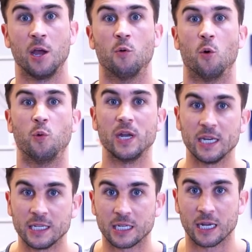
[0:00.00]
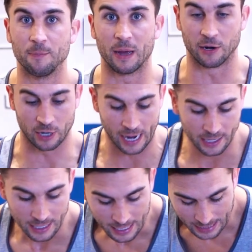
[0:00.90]
What we need to get better at
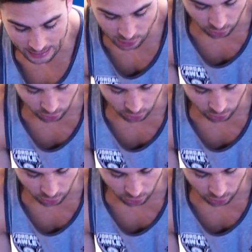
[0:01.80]
is